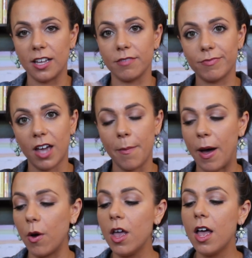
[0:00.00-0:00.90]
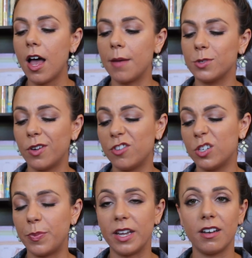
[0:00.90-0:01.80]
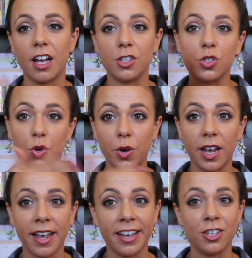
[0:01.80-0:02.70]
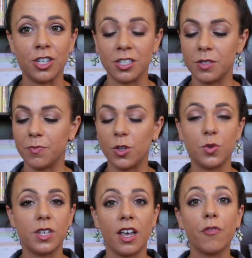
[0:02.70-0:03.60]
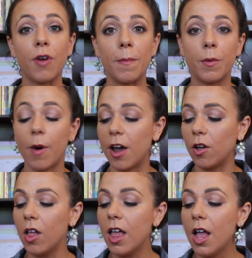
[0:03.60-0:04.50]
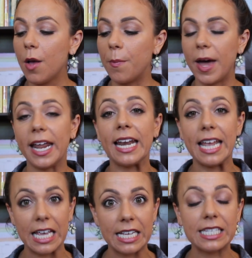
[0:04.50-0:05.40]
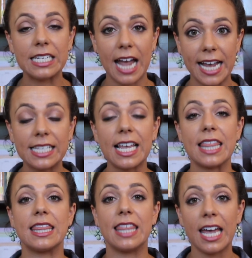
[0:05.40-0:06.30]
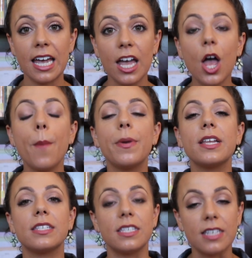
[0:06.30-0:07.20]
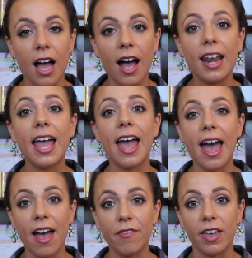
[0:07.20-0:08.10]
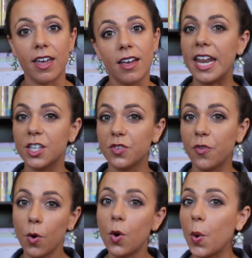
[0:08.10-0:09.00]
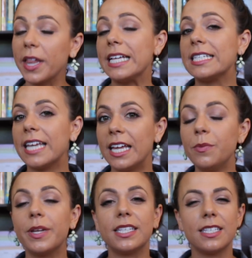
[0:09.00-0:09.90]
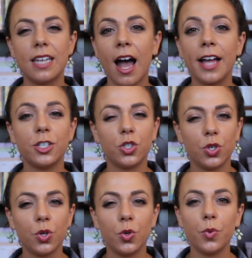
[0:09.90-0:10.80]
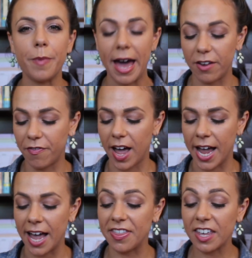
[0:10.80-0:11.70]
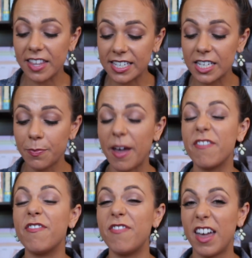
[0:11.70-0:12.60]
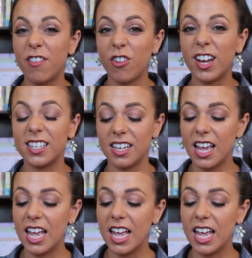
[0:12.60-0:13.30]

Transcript: and come out, um, so I've just been unscrewing it and just using it from the bottle. But it is nice and thick, but it's not heavy, and it's for oily skin, but it's not too mattifying. I think this is my favorite